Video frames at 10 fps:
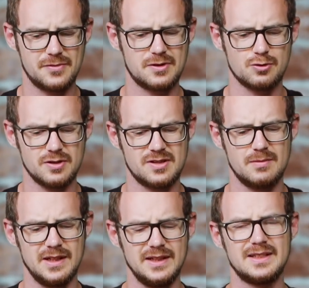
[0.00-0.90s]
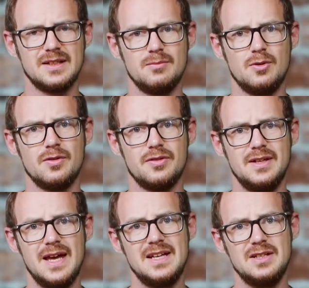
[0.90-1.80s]
trust them a little more
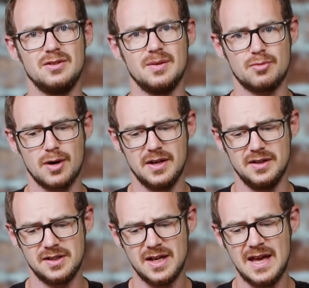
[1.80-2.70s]
than any other brand,